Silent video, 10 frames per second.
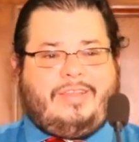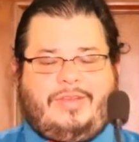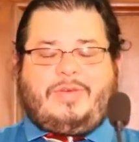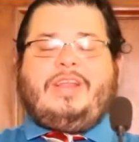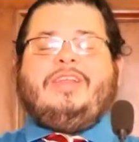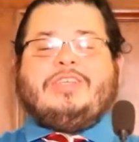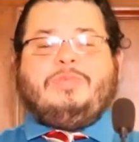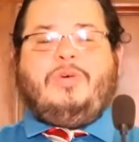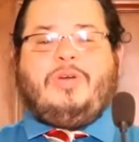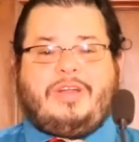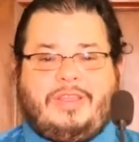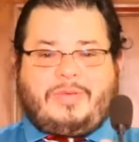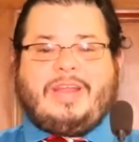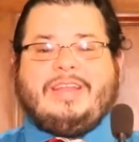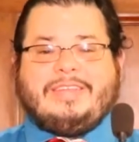ready to explore, they're
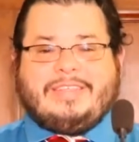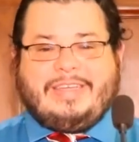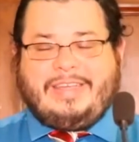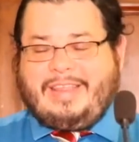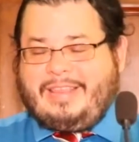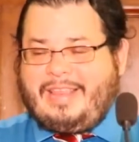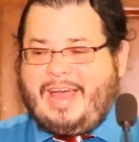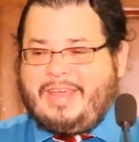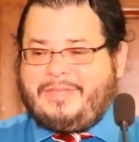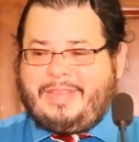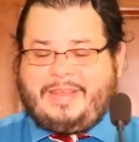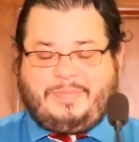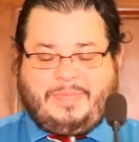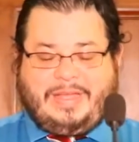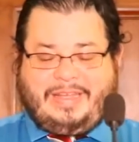ready to see life, and
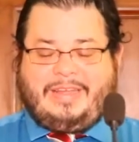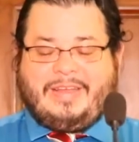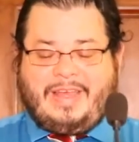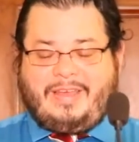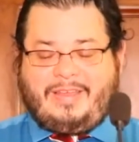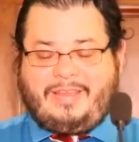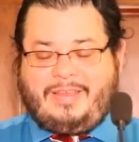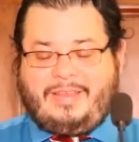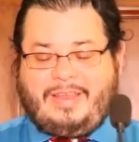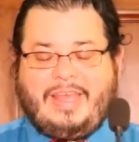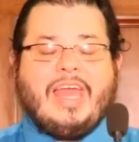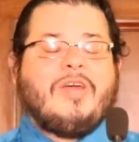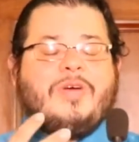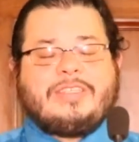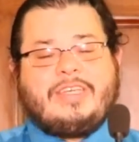then being
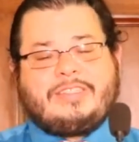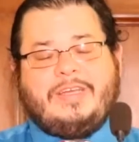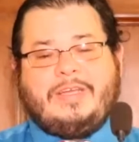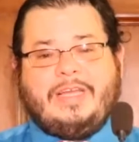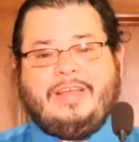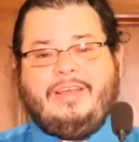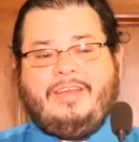hit with such a